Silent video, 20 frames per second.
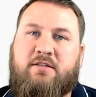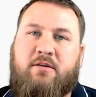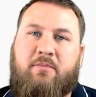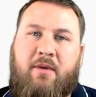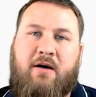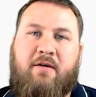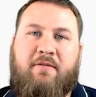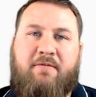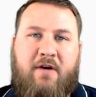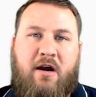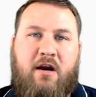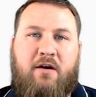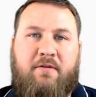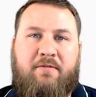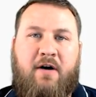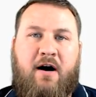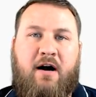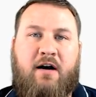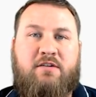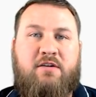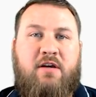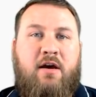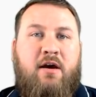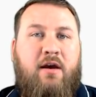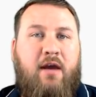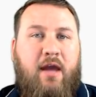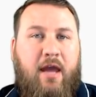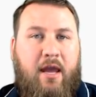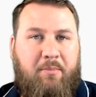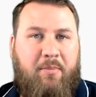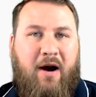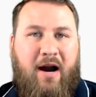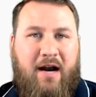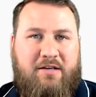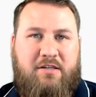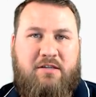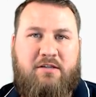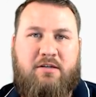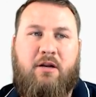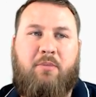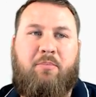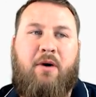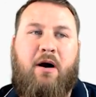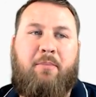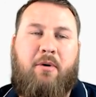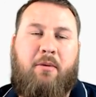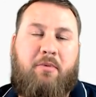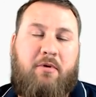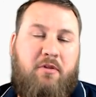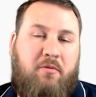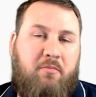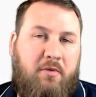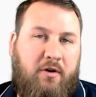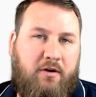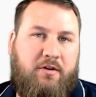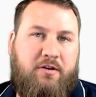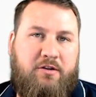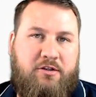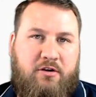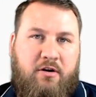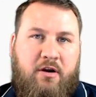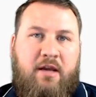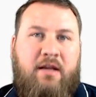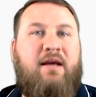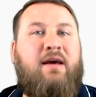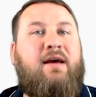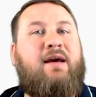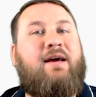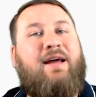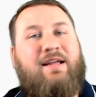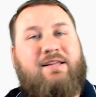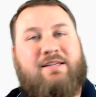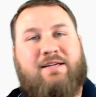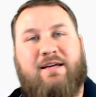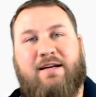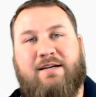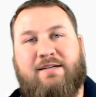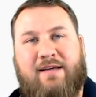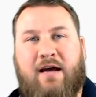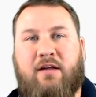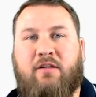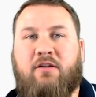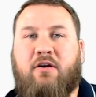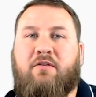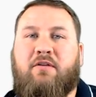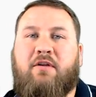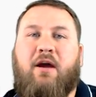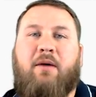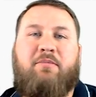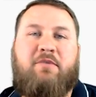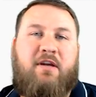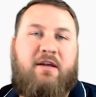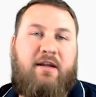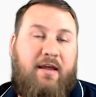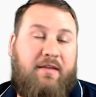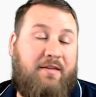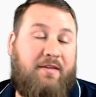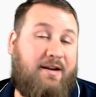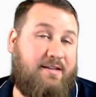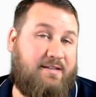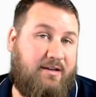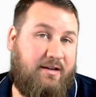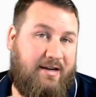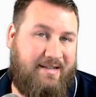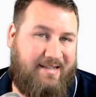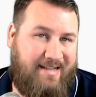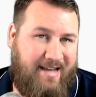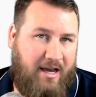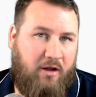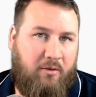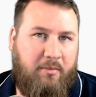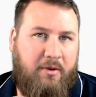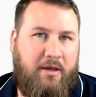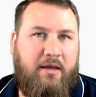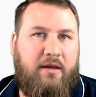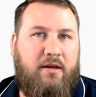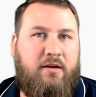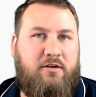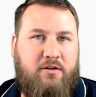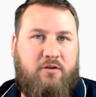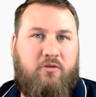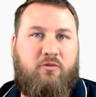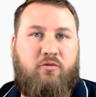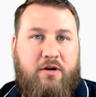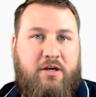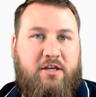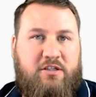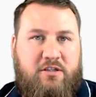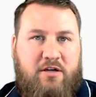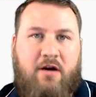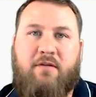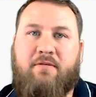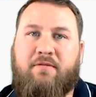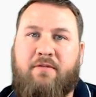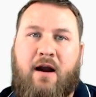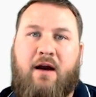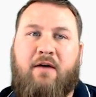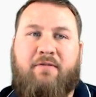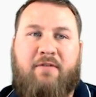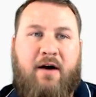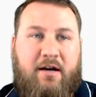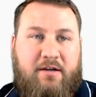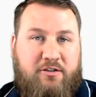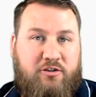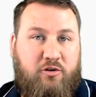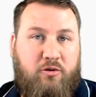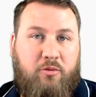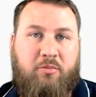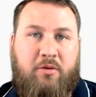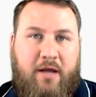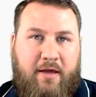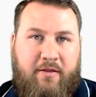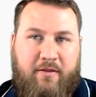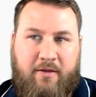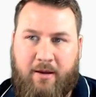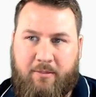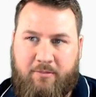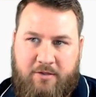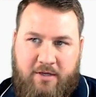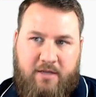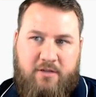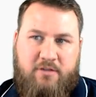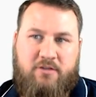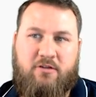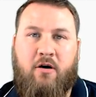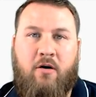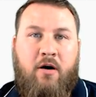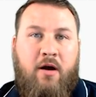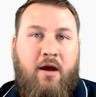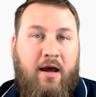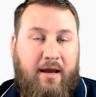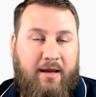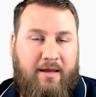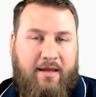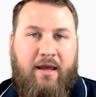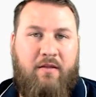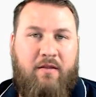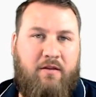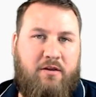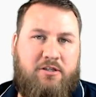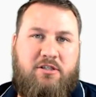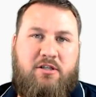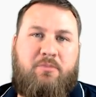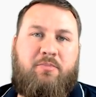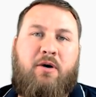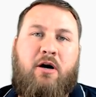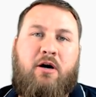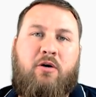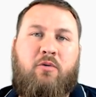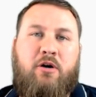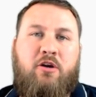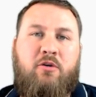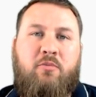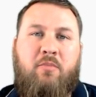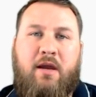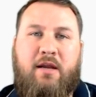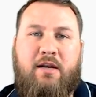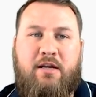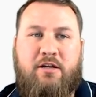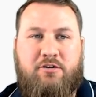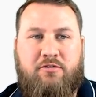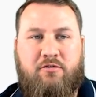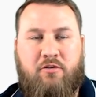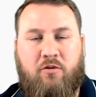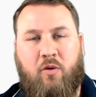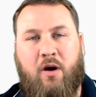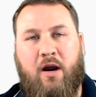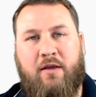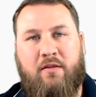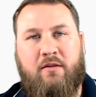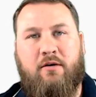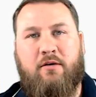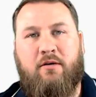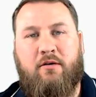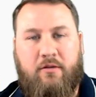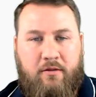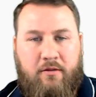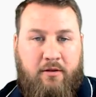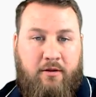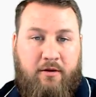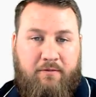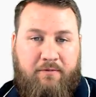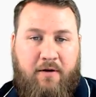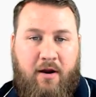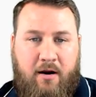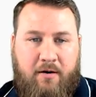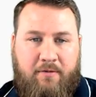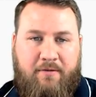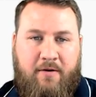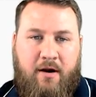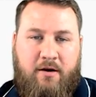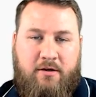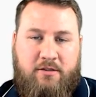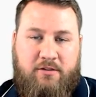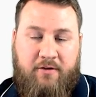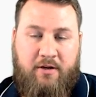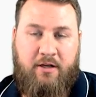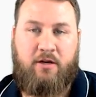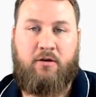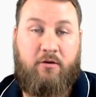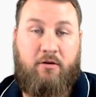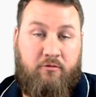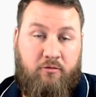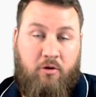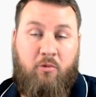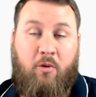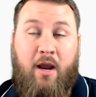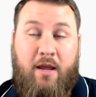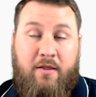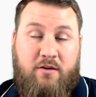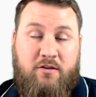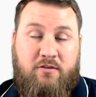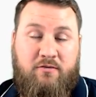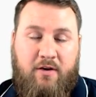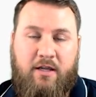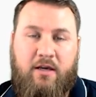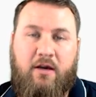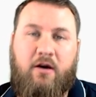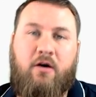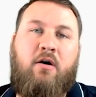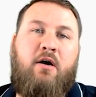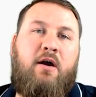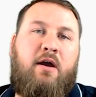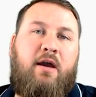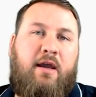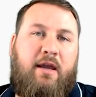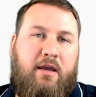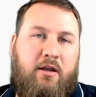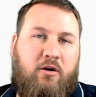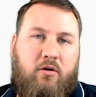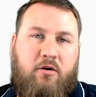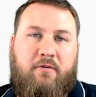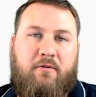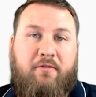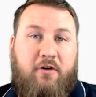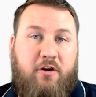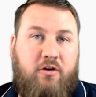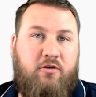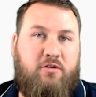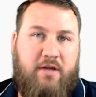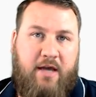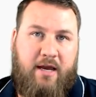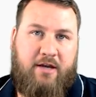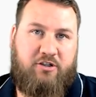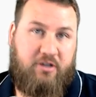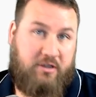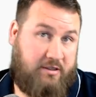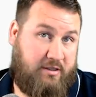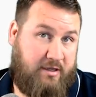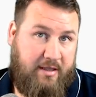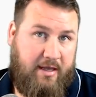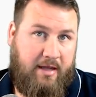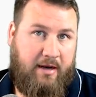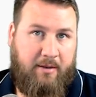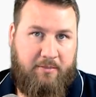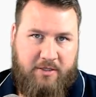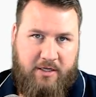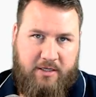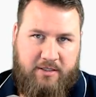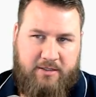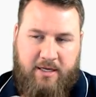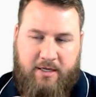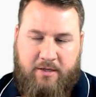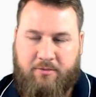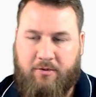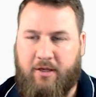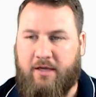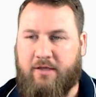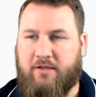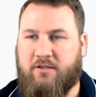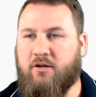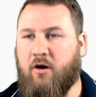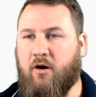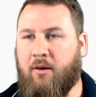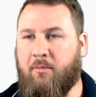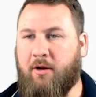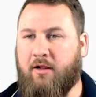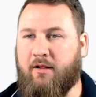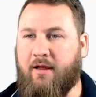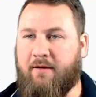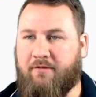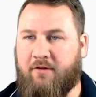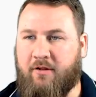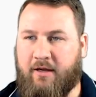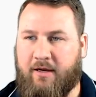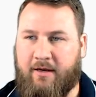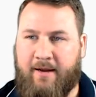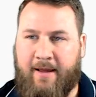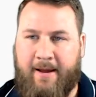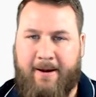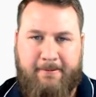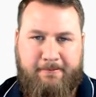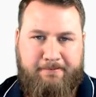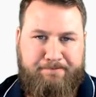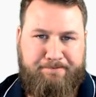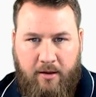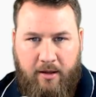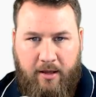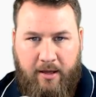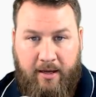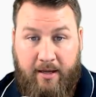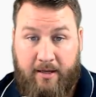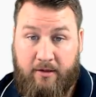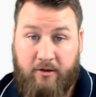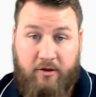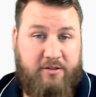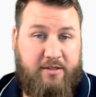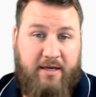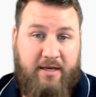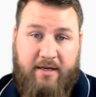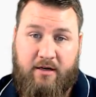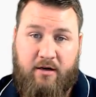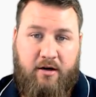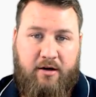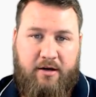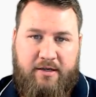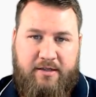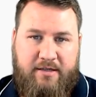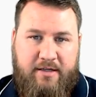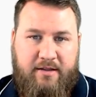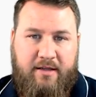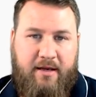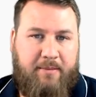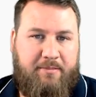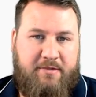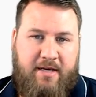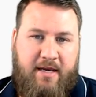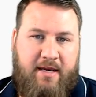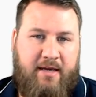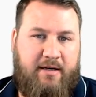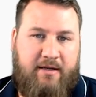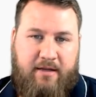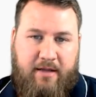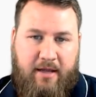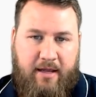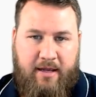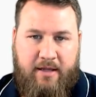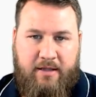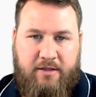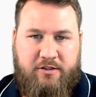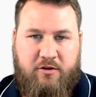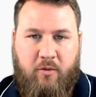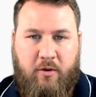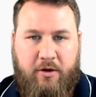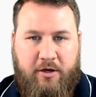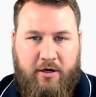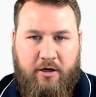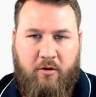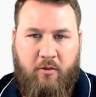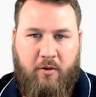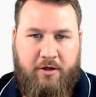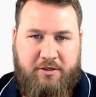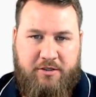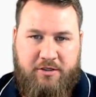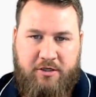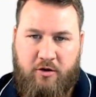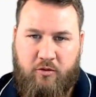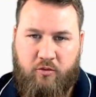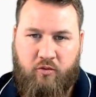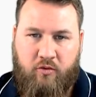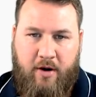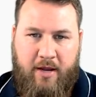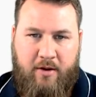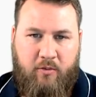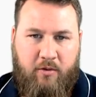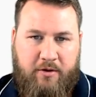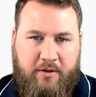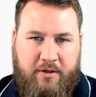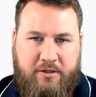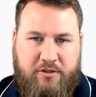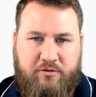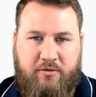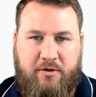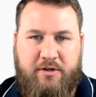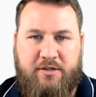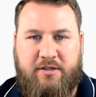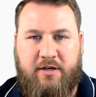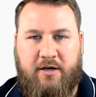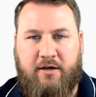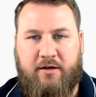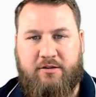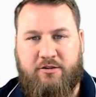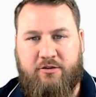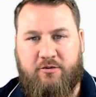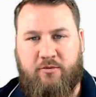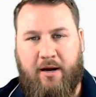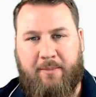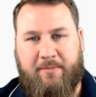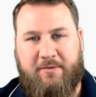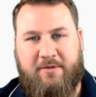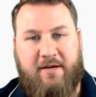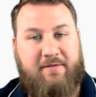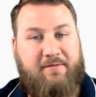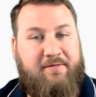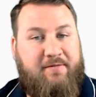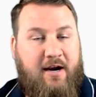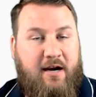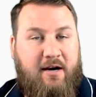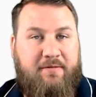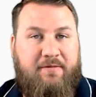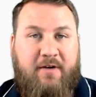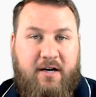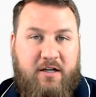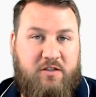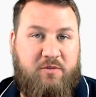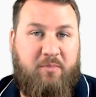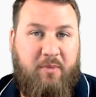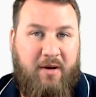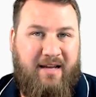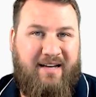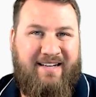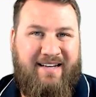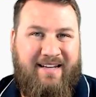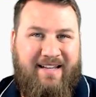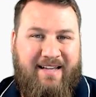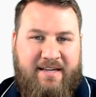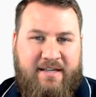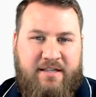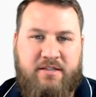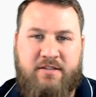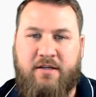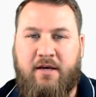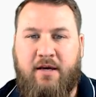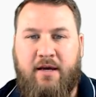about Firefox, a box is going to pop up in the middle of the screen. It's going to download the update, and then it's going to tell me to restart Firefox to apply the update. So again, this is the part where you may need to rewind the, the Firefox video or rewind this video in order for you to actually see that update take place. So I'm going to left click it now and looks like it already did the update. And so what you're going to want to do right where this restart to update Firefox button is,